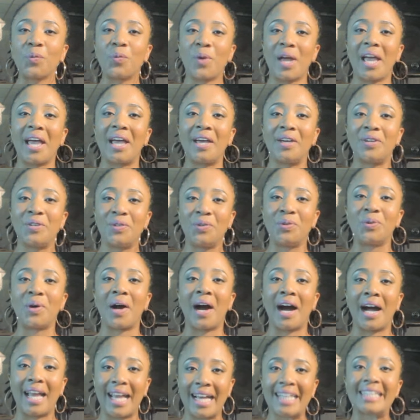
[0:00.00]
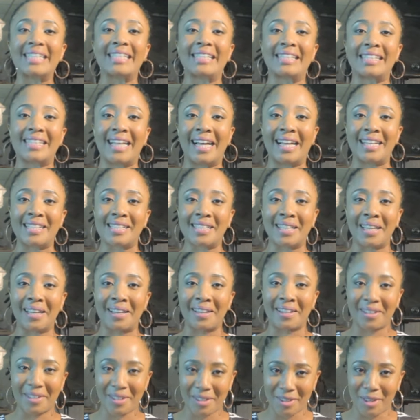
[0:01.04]
where you are
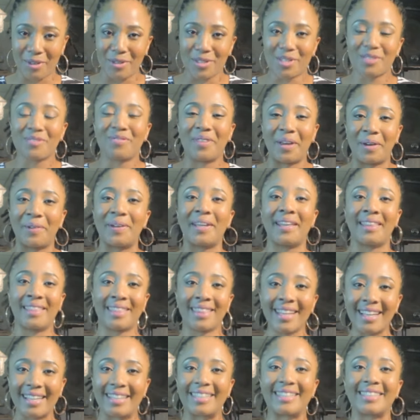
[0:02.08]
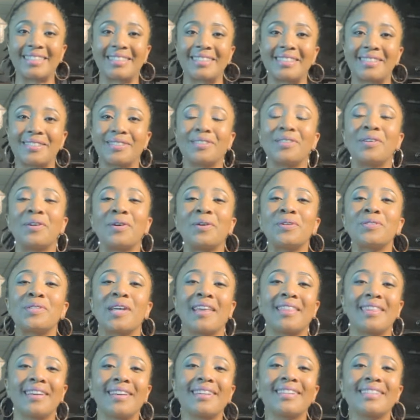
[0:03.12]
exercising those very things, you know? So
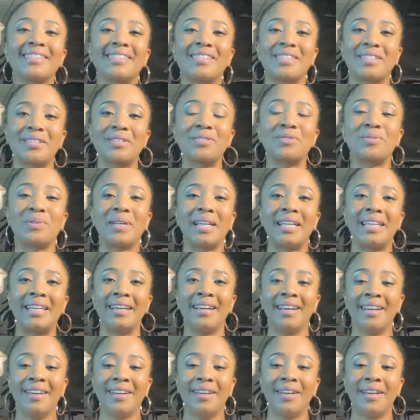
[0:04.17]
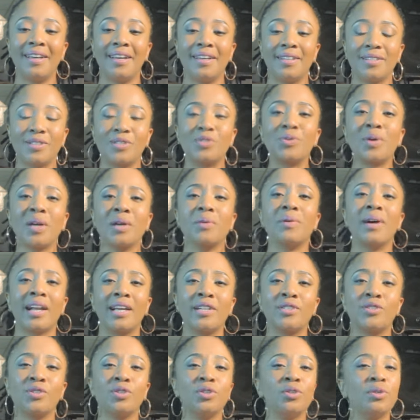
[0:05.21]
I think it's just really doing what
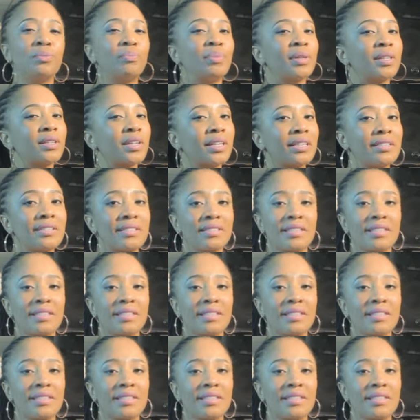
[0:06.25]
I do, but